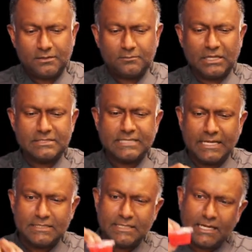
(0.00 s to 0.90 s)
By the
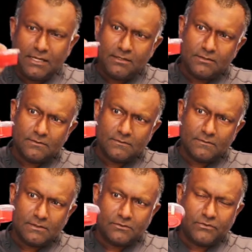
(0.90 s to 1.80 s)
second day,
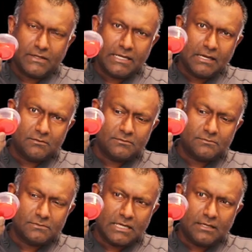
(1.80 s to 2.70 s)
it'll thin out,
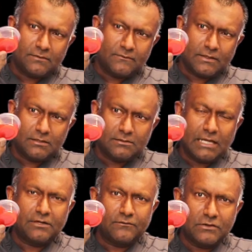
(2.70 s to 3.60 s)
kind of a
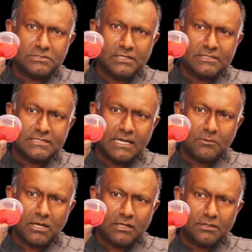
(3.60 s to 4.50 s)
lighter version of the
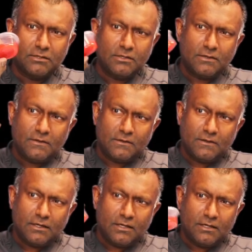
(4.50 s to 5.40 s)
same color,
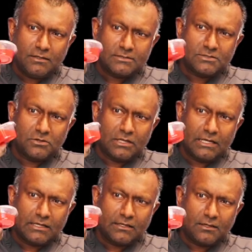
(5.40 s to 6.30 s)
sort of
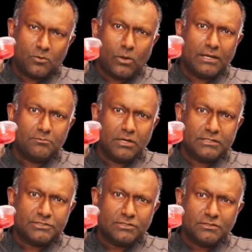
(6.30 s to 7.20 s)
like Hawaiian
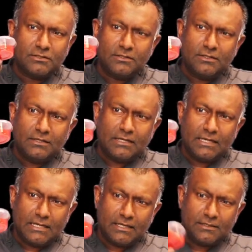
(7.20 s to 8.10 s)
Punch.
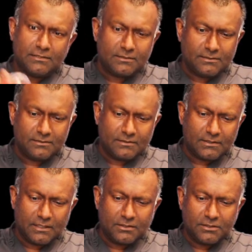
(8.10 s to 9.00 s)
And
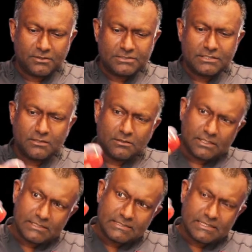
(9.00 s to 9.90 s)
you're still
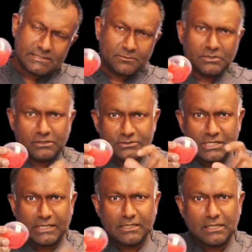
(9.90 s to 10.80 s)
going to see some little
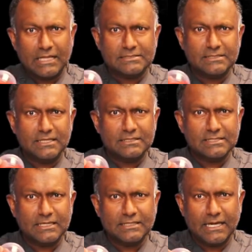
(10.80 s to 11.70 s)
junky clots and things
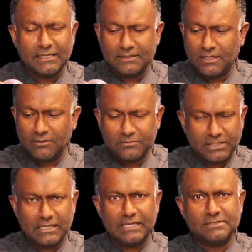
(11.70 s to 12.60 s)
like that in there, but
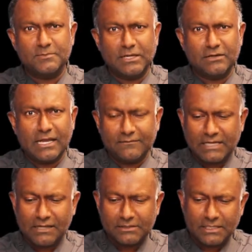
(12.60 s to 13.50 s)
again, it's better to have it
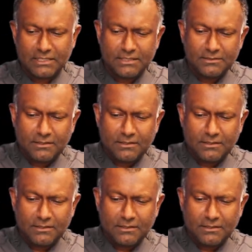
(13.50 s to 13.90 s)
out than in.